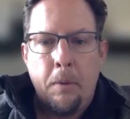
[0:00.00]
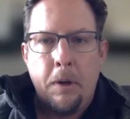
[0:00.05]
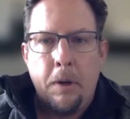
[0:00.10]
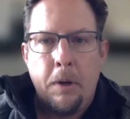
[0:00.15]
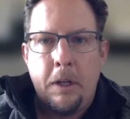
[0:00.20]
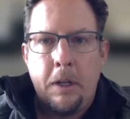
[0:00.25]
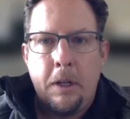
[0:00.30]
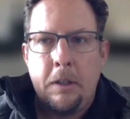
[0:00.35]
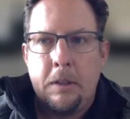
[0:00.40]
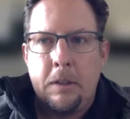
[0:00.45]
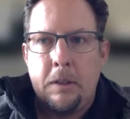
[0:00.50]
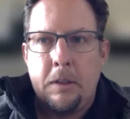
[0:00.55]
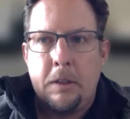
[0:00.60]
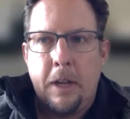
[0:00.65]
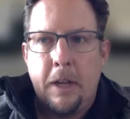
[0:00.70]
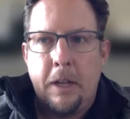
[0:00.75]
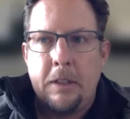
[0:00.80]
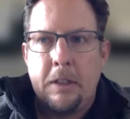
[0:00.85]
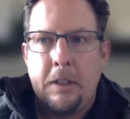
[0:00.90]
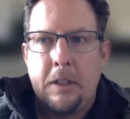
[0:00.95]
We're getting
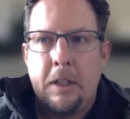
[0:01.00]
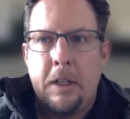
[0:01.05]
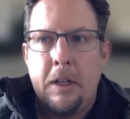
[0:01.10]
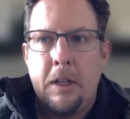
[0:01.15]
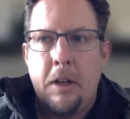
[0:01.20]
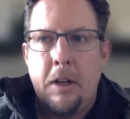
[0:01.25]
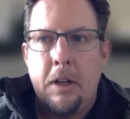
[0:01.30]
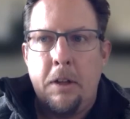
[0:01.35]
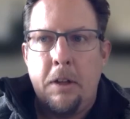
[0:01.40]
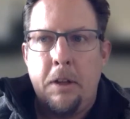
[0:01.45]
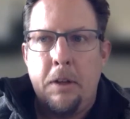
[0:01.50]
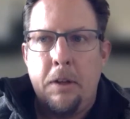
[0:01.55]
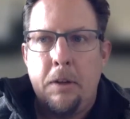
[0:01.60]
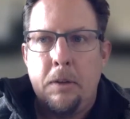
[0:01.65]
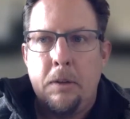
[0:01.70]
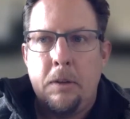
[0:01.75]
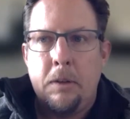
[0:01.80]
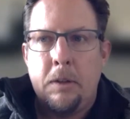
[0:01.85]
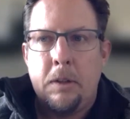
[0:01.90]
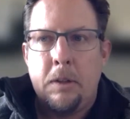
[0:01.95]
testing on
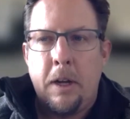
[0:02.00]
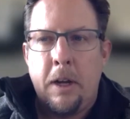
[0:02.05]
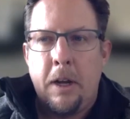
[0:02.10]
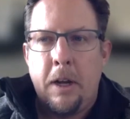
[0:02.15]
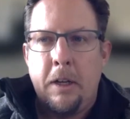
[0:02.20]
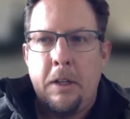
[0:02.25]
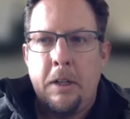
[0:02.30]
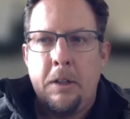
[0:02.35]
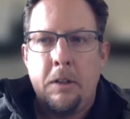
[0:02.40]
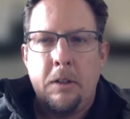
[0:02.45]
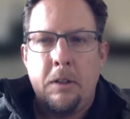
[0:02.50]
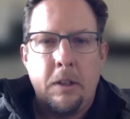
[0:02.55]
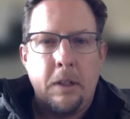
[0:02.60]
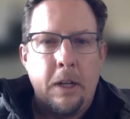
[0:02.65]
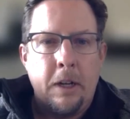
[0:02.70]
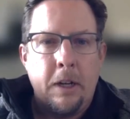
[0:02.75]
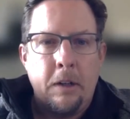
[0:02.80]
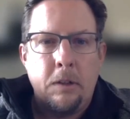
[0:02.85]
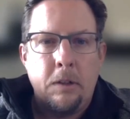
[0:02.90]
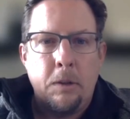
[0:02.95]
those either
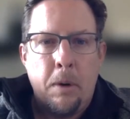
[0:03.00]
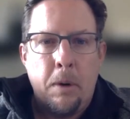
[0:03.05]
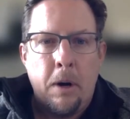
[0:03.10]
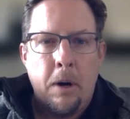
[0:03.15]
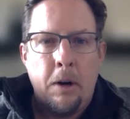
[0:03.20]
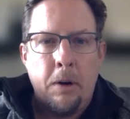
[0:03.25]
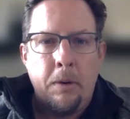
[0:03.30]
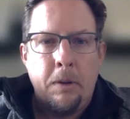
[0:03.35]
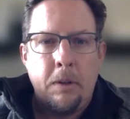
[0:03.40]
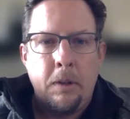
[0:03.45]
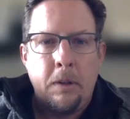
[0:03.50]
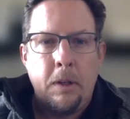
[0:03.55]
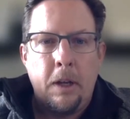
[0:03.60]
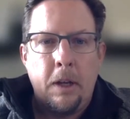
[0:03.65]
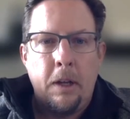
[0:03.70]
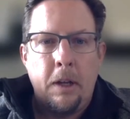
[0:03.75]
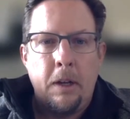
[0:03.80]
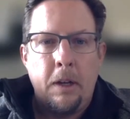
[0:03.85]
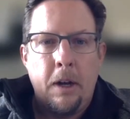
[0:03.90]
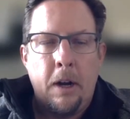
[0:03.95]
today or tomorrow
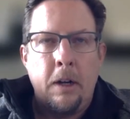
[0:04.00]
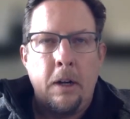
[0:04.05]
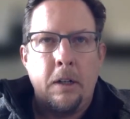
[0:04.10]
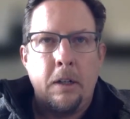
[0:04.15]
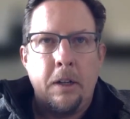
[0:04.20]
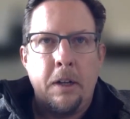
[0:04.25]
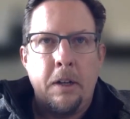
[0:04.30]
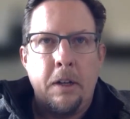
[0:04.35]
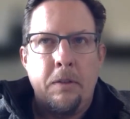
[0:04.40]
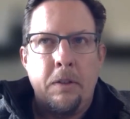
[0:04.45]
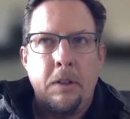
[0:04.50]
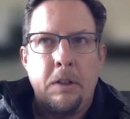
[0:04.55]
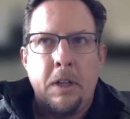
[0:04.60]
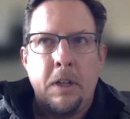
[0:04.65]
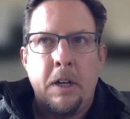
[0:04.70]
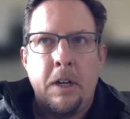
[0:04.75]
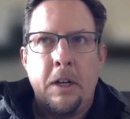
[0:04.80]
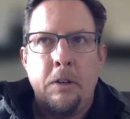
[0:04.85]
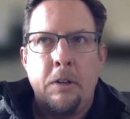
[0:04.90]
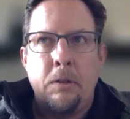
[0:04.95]
in Enclave and
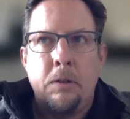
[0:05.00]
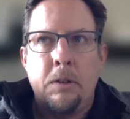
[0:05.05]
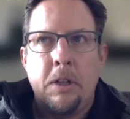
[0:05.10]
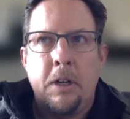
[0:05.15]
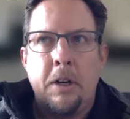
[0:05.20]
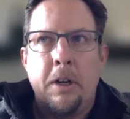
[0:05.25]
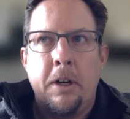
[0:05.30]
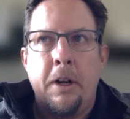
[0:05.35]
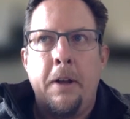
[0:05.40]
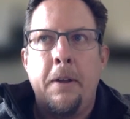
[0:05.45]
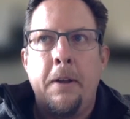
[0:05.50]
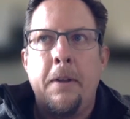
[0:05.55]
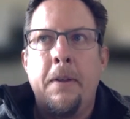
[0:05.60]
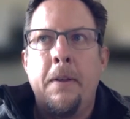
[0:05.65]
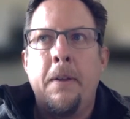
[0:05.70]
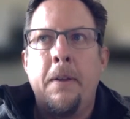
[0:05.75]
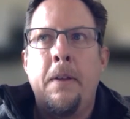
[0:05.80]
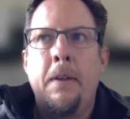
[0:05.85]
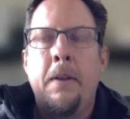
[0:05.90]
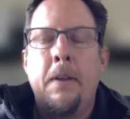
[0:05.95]
St. Andrews area
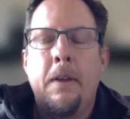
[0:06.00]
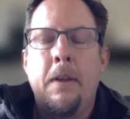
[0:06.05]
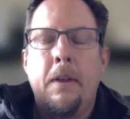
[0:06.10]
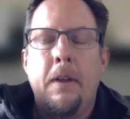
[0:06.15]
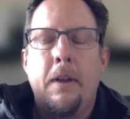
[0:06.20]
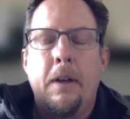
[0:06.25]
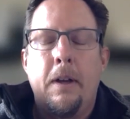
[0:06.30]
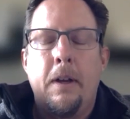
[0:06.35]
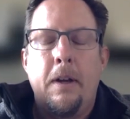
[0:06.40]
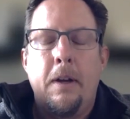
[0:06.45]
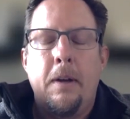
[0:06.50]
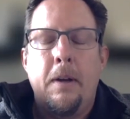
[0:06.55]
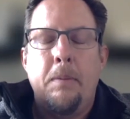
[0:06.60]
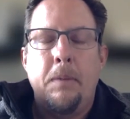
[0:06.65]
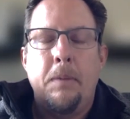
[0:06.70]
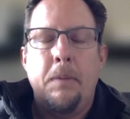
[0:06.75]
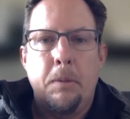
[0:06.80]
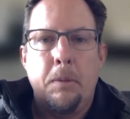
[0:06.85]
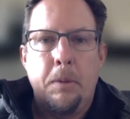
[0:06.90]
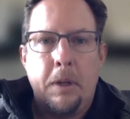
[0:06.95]

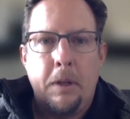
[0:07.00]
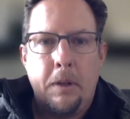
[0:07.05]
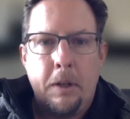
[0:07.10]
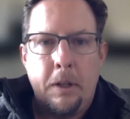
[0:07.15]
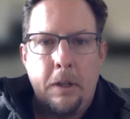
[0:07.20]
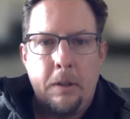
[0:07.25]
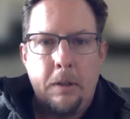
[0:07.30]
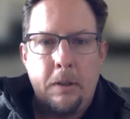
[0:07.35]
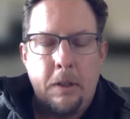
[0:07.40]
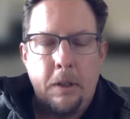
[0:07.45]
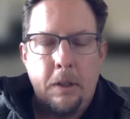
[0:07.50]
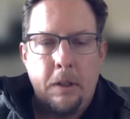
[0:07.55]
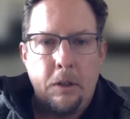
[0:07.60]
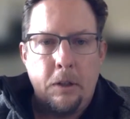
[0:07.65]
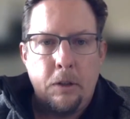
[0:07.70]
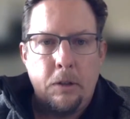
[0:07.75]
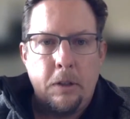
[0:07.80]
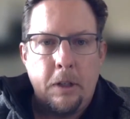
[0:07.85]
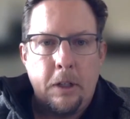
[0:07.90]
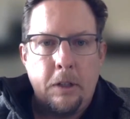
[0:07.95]
to be able to get
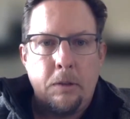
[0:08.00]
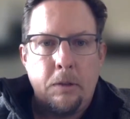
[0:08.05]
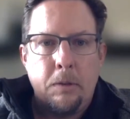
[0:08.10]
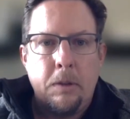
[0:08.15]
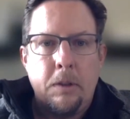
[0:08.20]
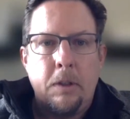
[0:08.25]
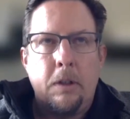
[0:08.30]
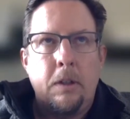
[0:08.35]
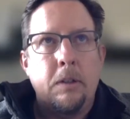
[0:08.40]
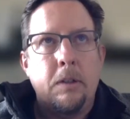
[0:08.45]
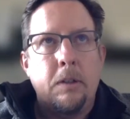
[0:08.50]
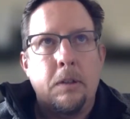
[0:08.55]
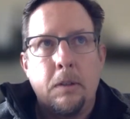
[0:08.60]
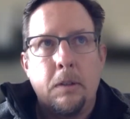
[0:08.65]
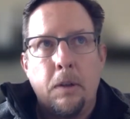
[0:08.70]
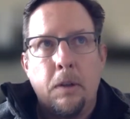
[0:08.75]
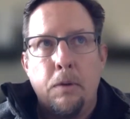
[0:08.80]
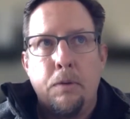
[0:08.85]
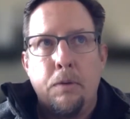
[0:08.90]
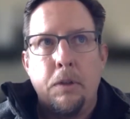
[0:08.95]
those test
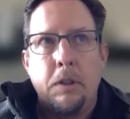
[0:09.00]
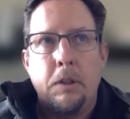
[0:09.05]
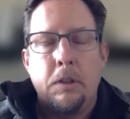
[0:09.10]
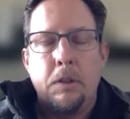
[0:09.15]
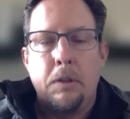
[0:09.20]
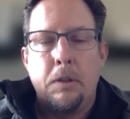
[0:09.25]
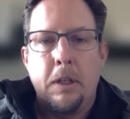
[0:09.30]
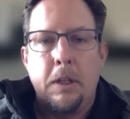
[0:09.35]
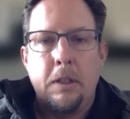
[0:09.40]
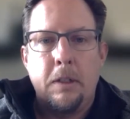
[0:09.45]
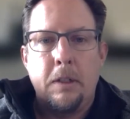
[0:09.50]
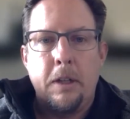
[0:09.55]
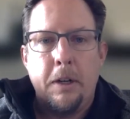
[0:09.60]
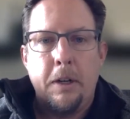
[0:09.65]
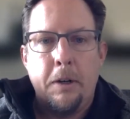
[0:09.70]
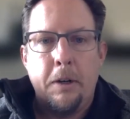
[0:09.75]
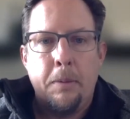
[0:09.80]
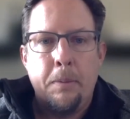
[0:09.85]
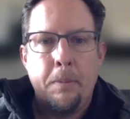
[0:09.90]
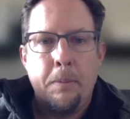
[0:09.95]
results, hopefully 2 days
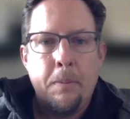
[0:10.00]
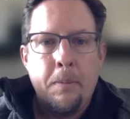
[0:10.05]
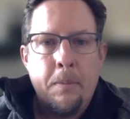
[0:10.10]
later.